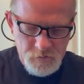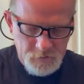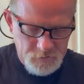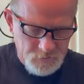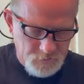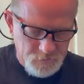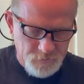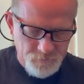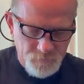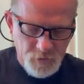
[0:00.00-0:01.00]
And
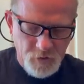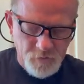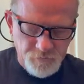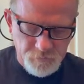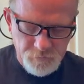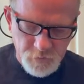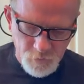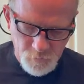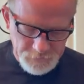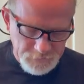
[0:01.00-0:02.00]
because,
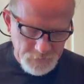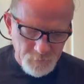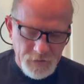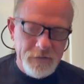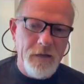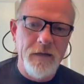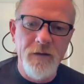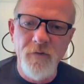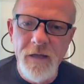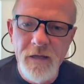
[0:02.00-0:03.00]
I needed, I
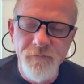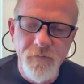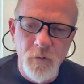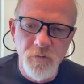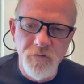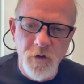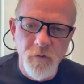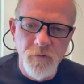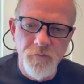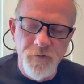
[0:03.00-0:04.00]
never had phone
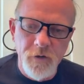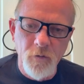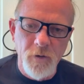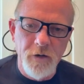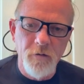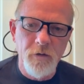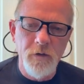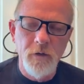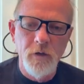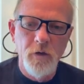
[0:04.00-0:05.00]
service, very rarely,
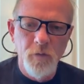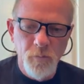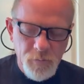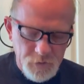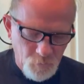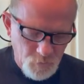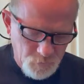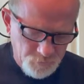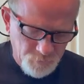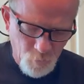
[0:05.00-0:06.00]
but what
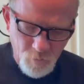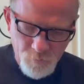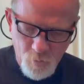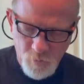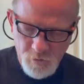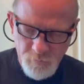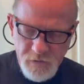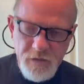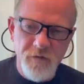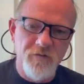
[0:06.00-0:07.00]
was more important to
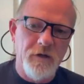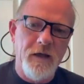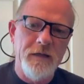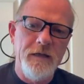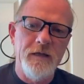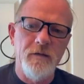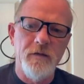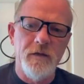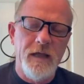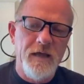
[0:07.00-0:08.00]
me is that I needed
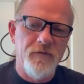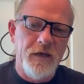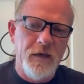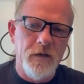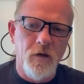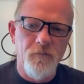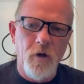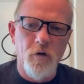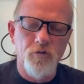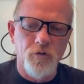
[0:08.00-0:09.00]
to navigate off
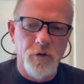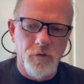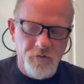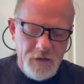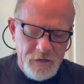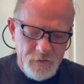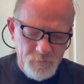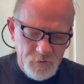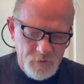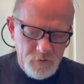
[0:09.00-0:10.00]
All Trails app.
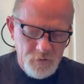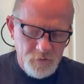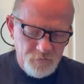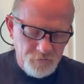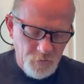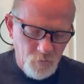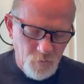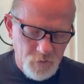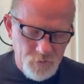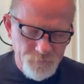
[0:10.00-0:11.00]

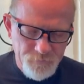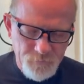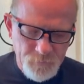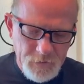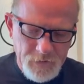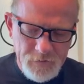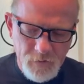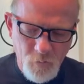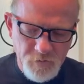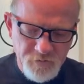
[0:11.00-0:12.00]
So I'd
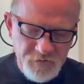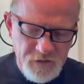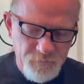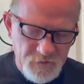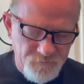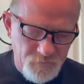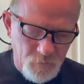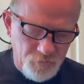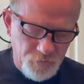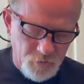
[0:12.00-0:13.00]
always keep that
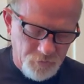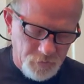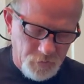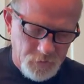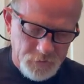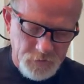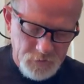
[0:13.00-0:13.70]
phone charged at night.